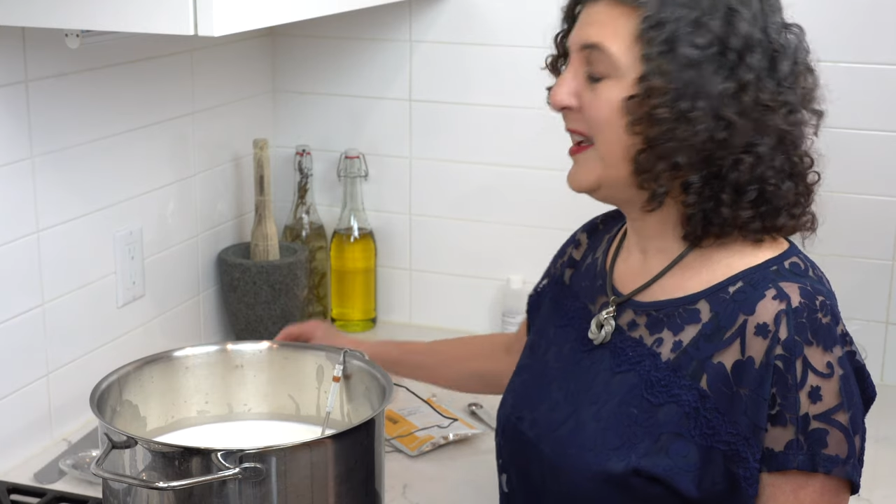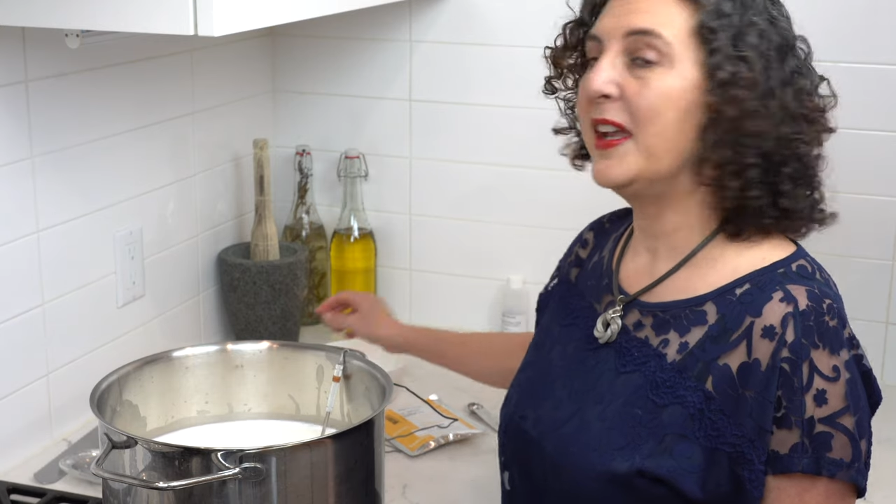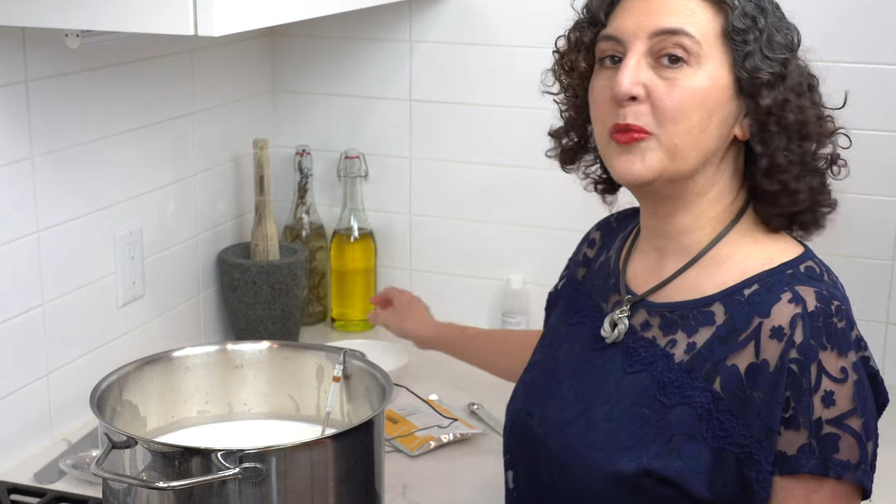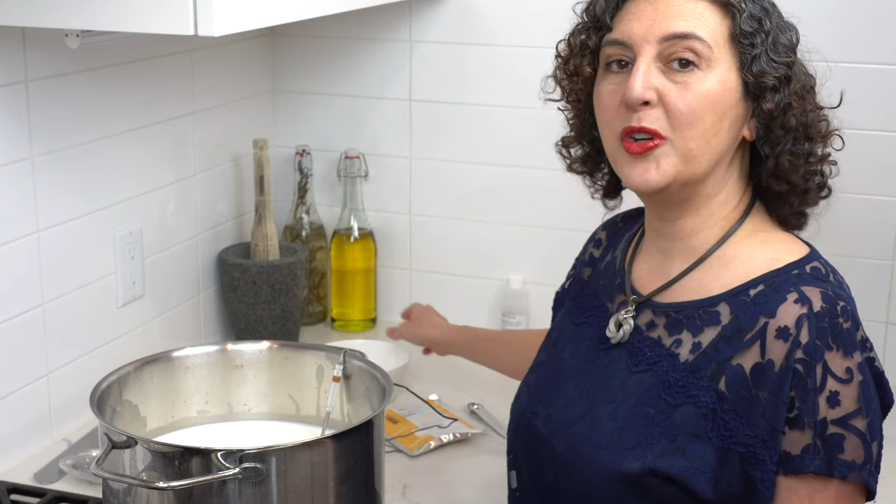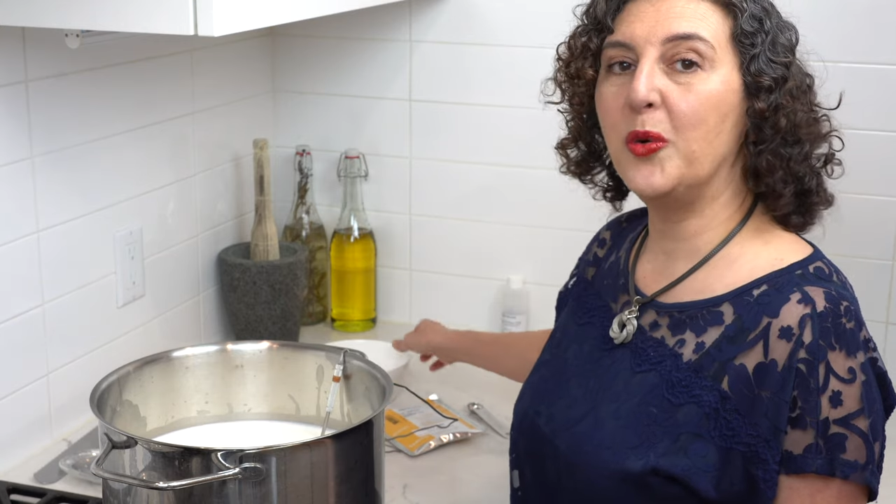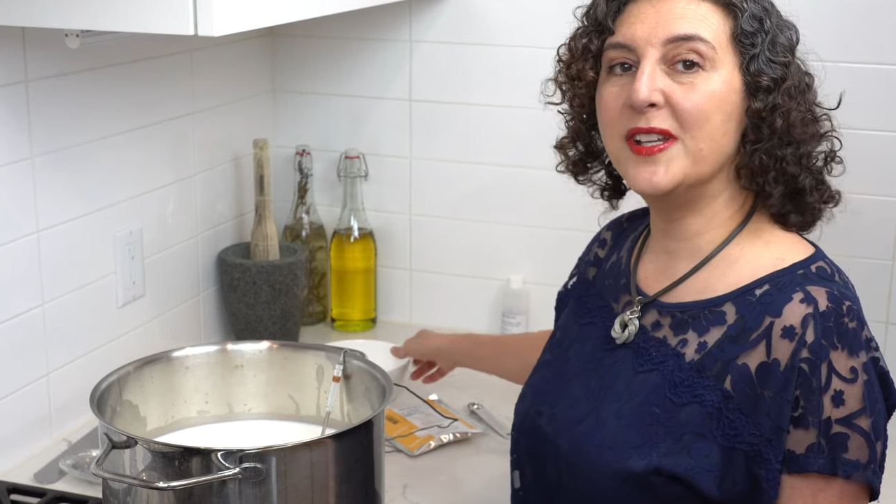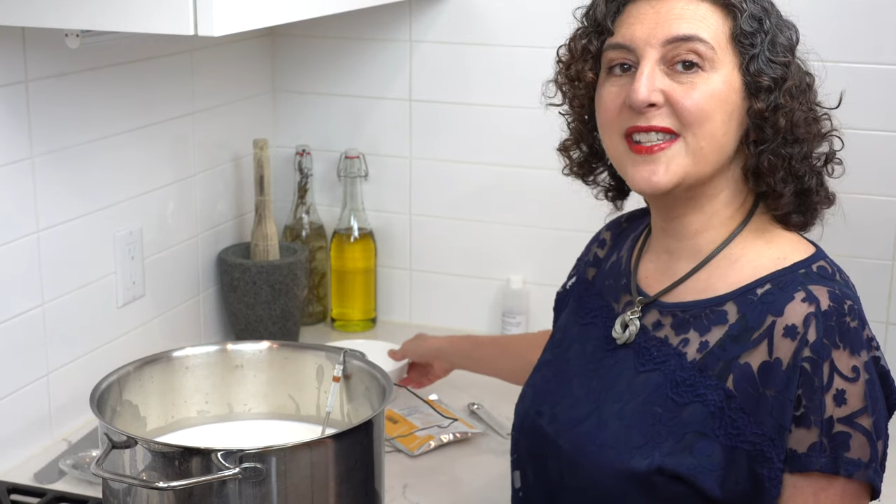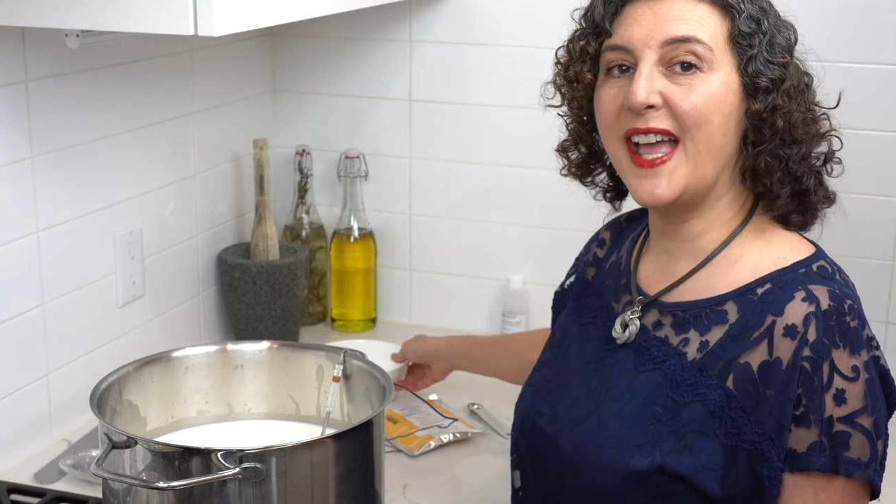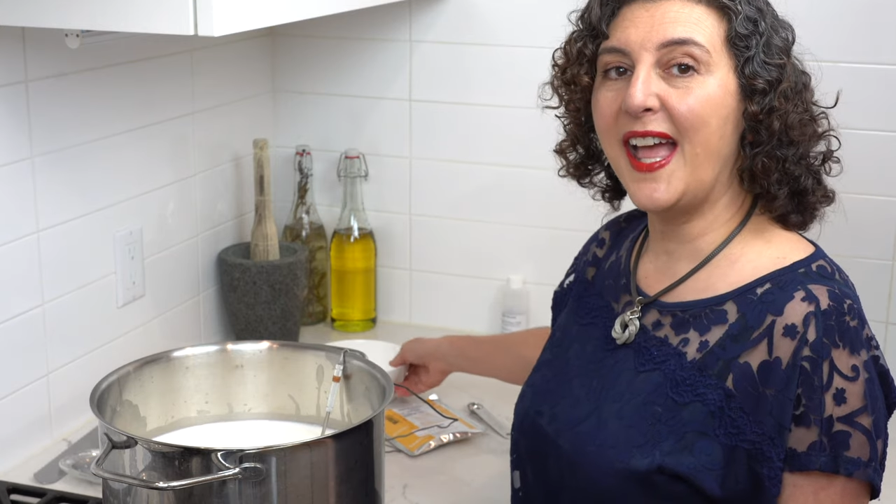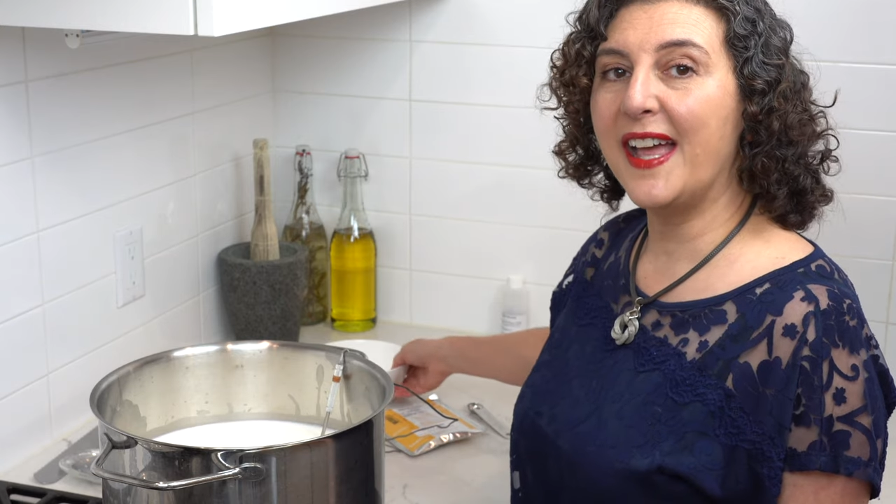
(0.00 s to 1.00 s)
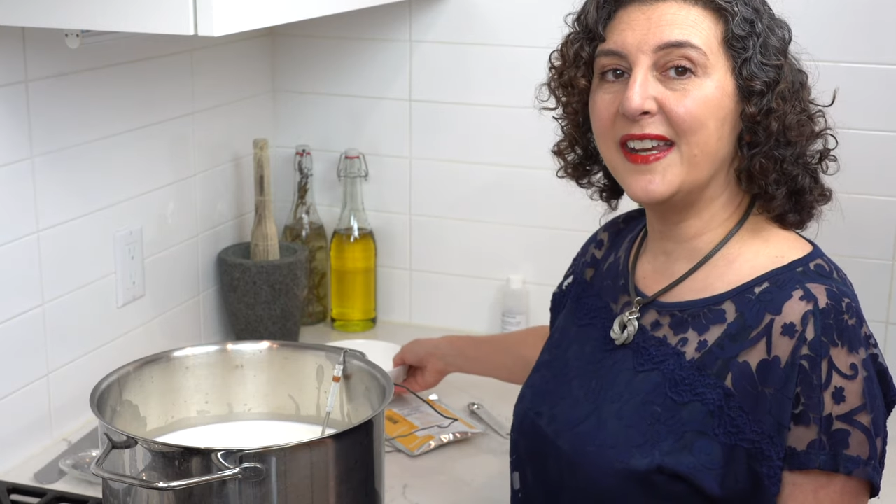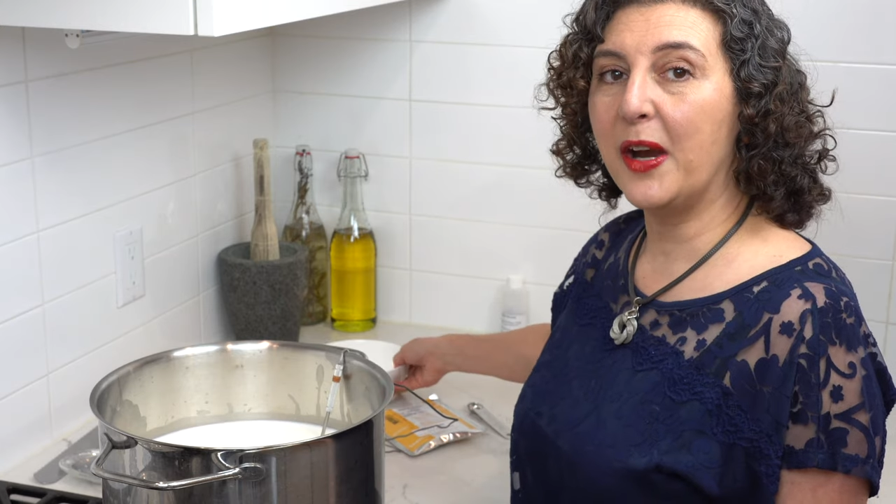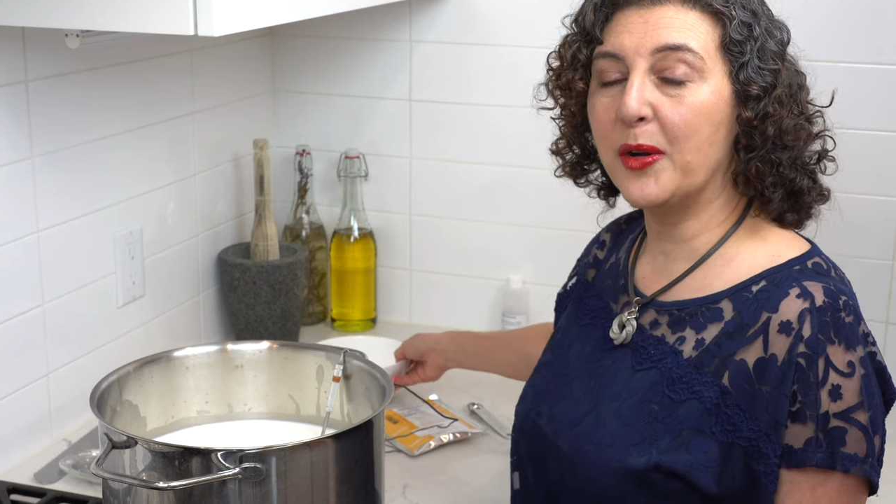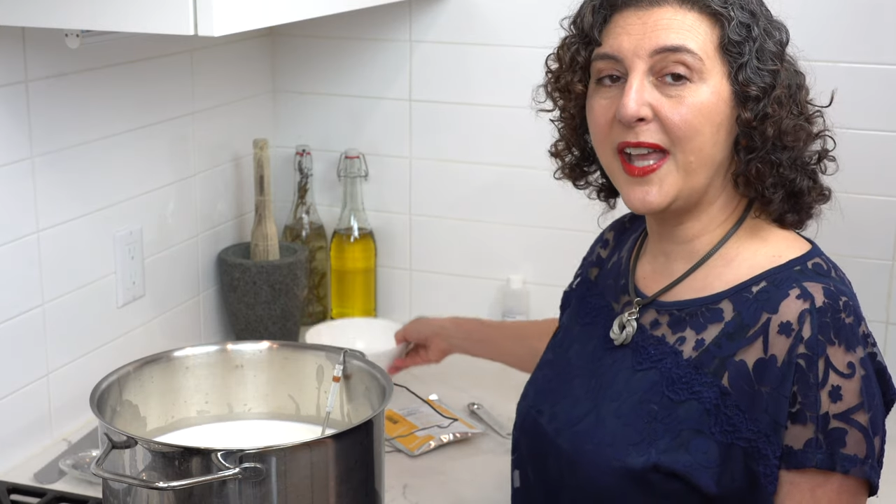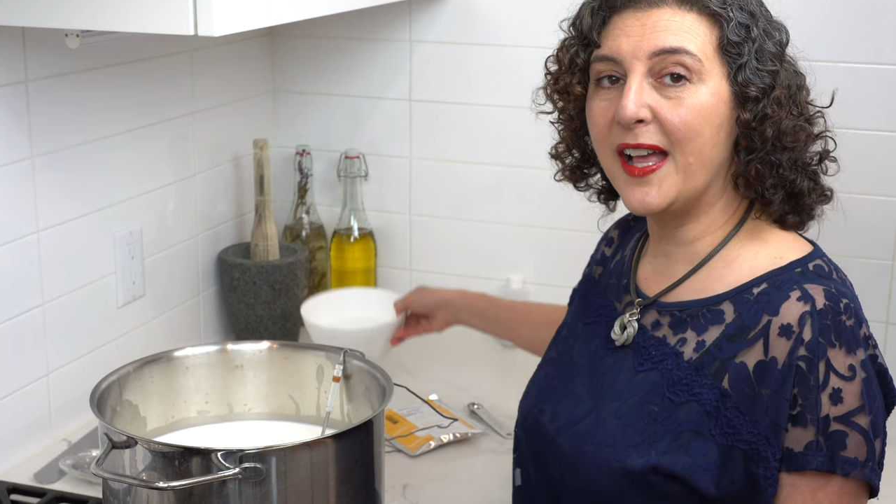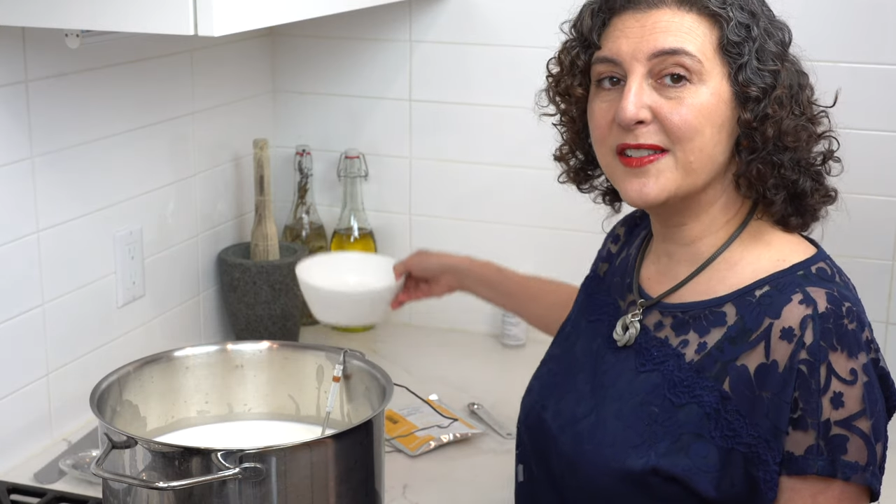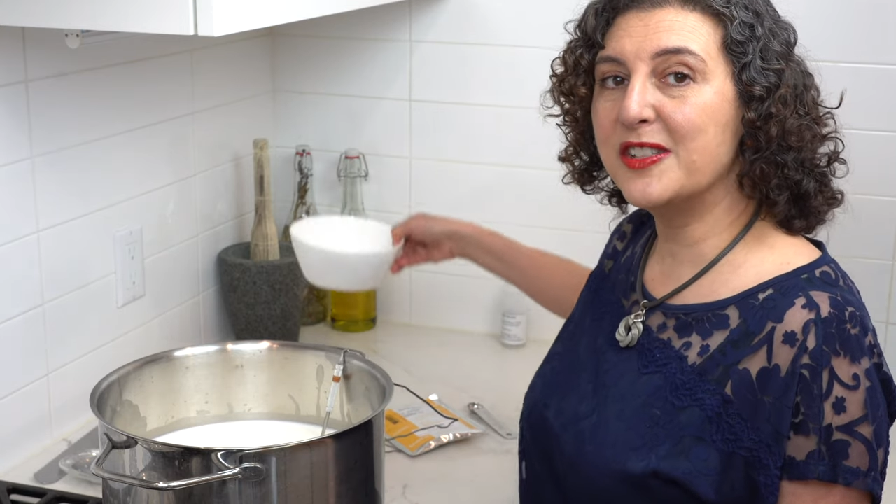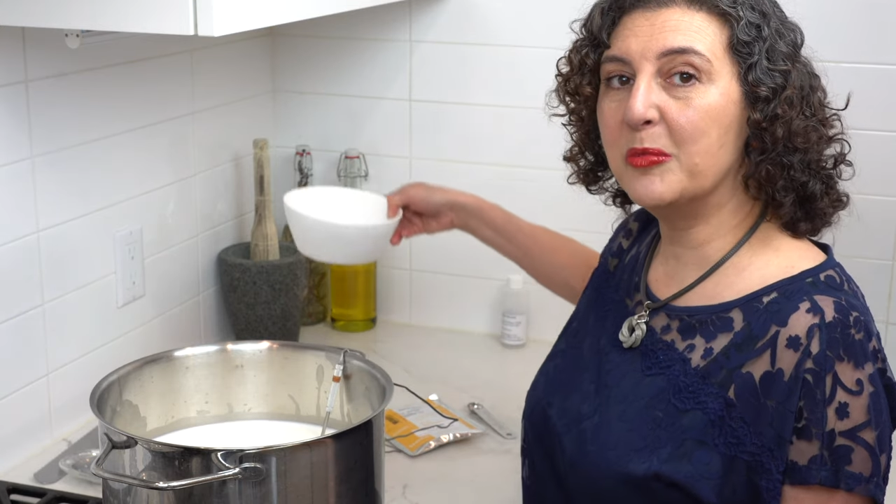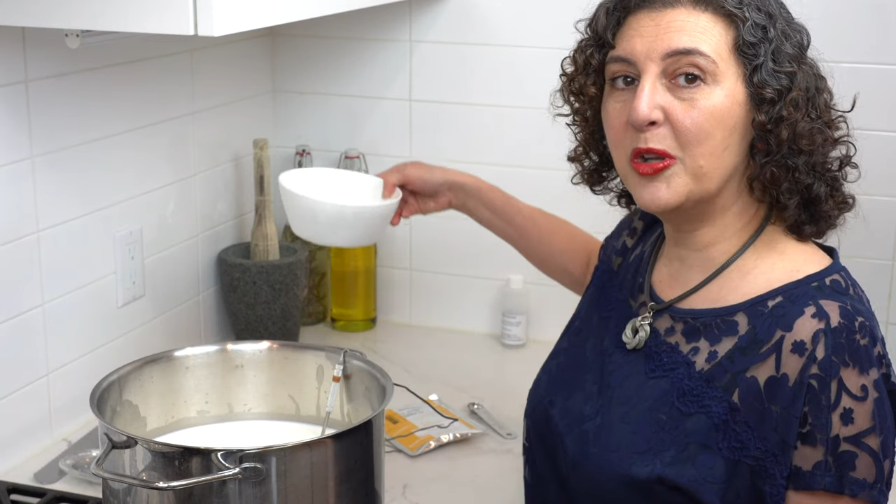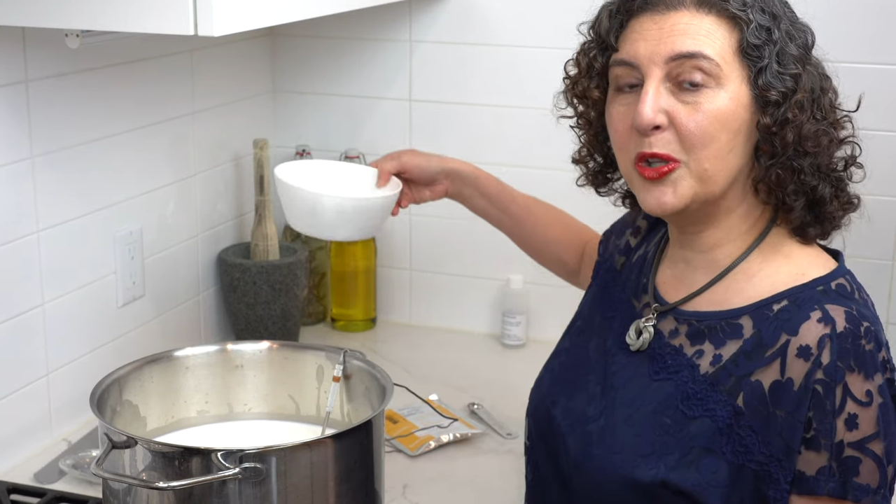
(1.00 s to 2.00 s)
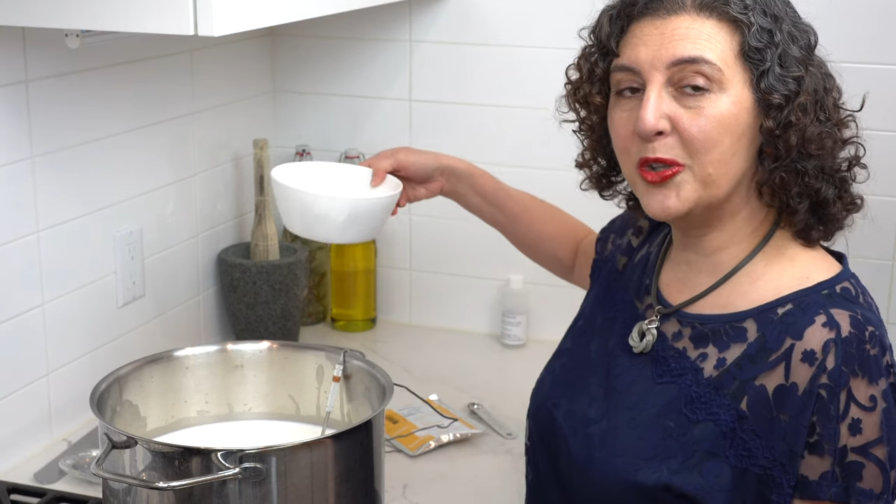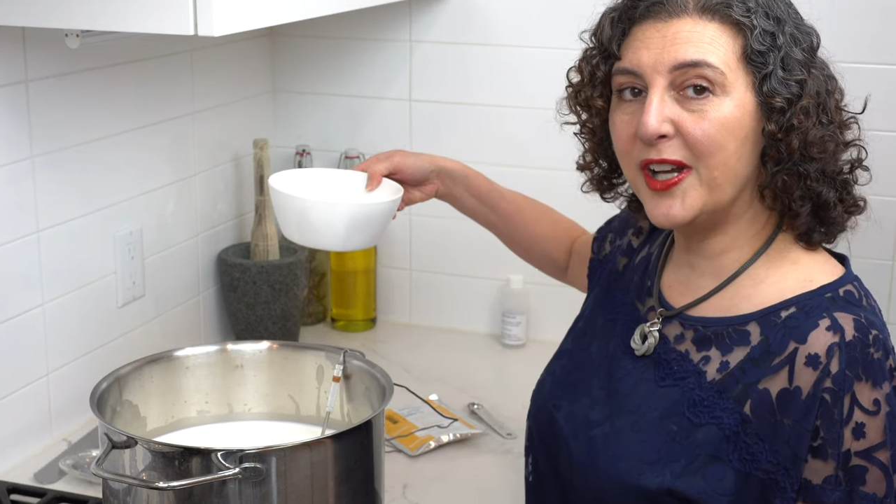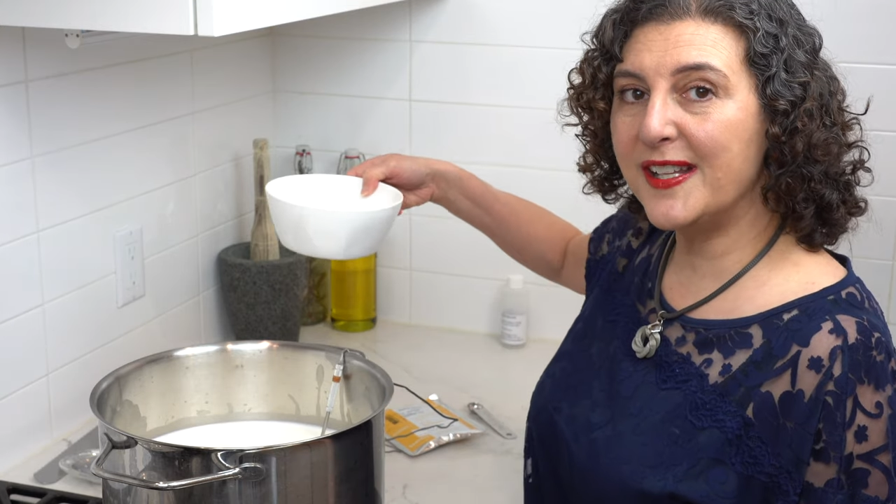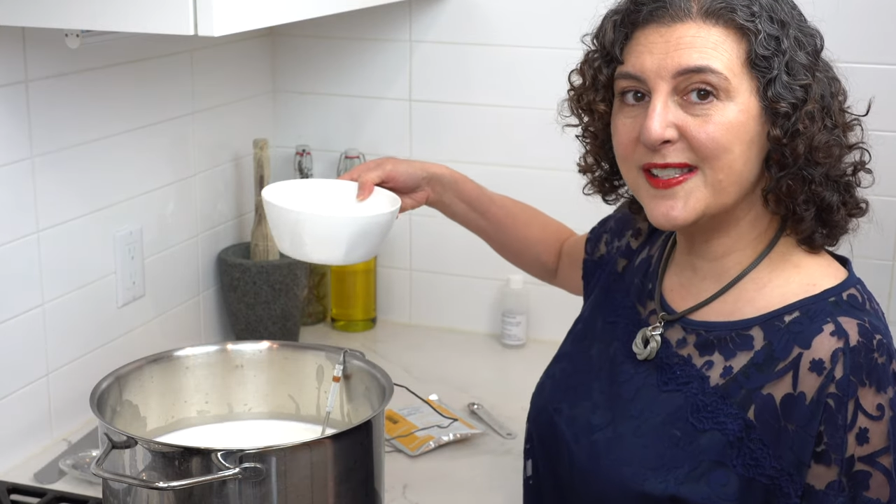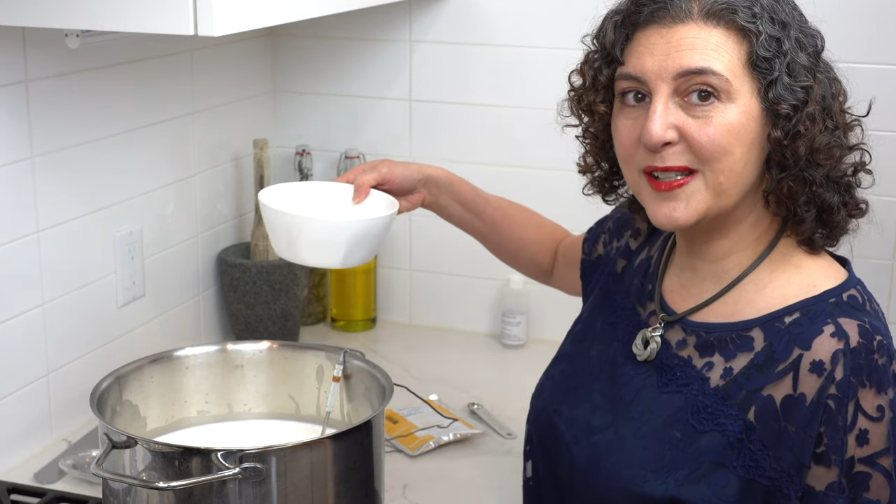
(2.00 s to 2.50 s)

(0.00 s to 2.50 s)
And we're going to add our calcium chloride